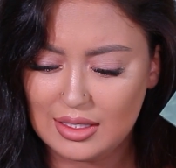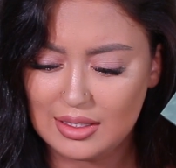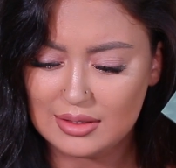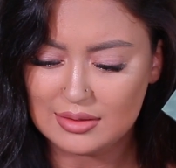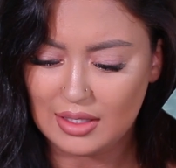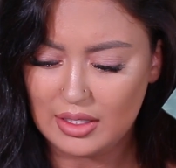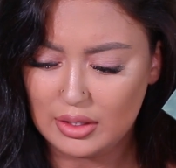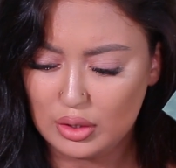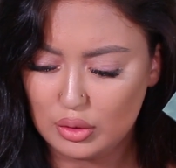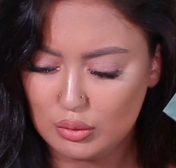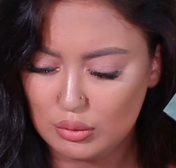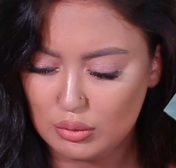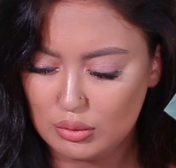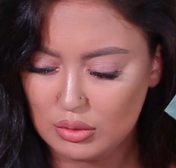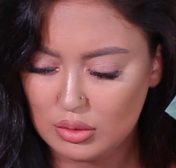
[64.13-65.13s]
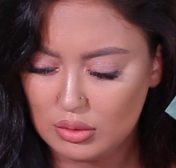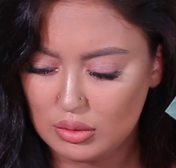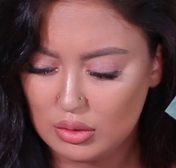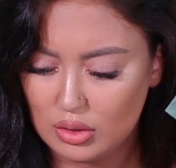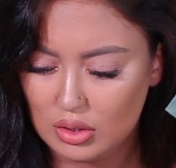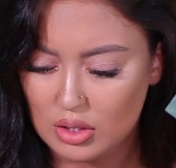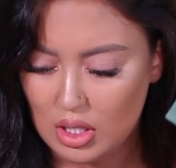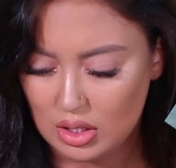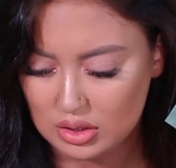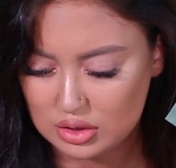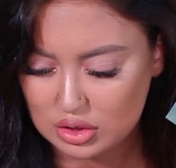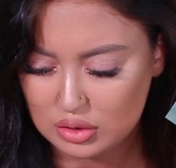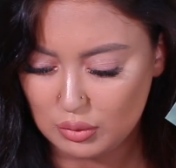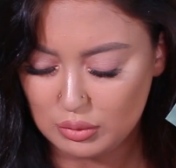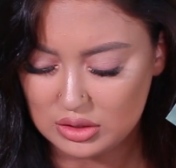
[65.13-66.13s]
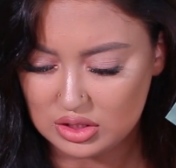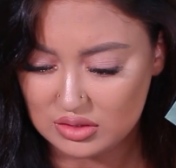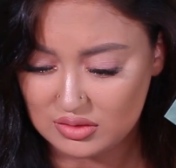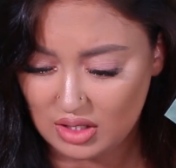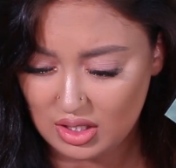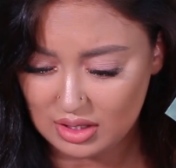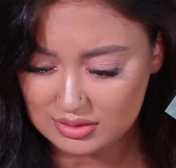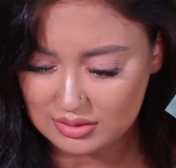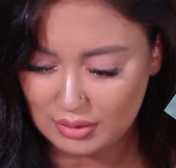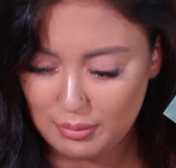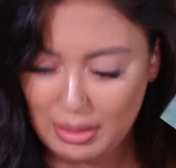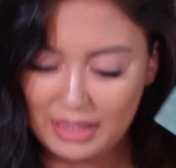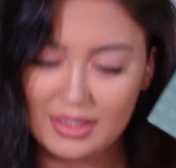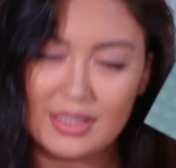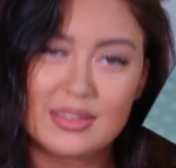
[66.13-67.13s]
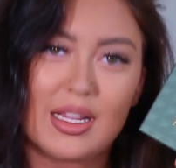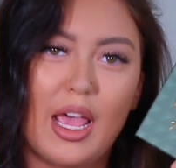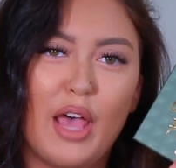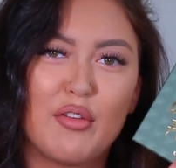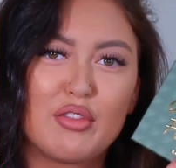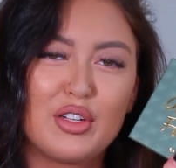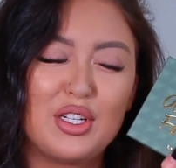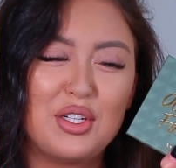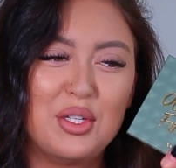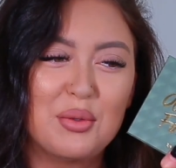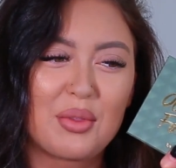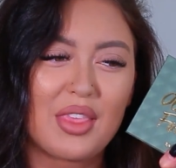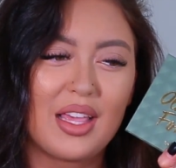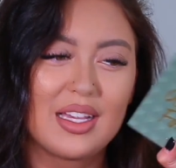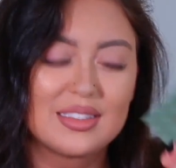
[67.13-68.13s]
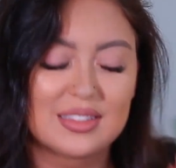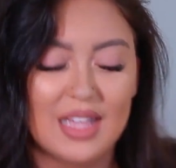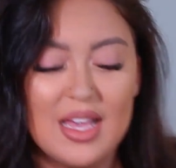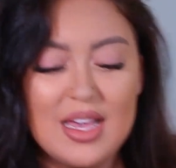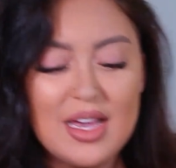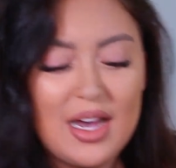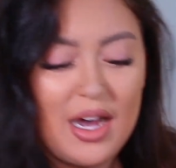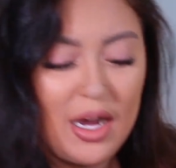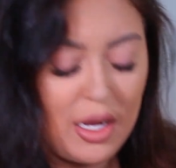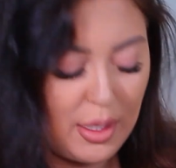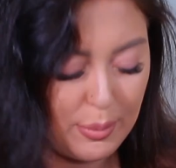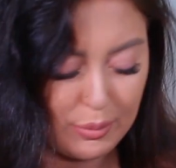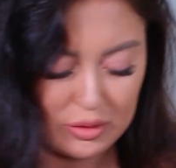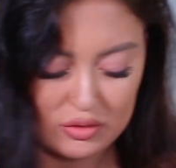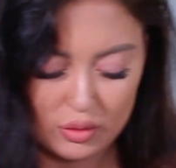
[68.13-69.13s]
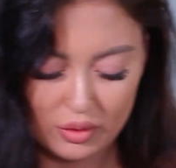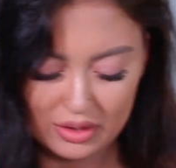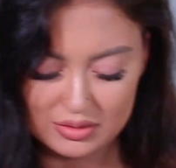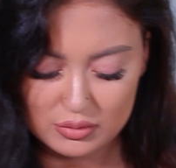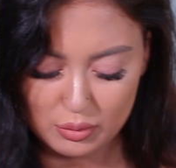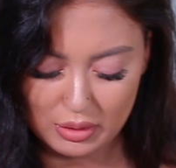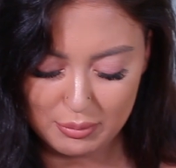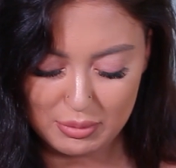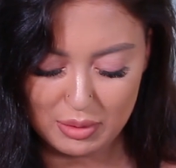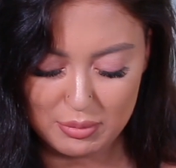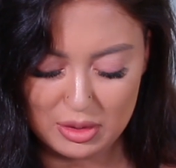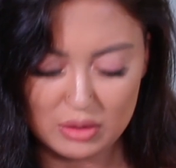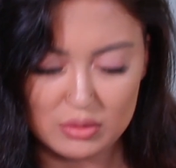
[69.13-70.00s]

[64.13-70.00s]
it is a new launch, which is awesome. I like to have new things. So this is what I'm going to be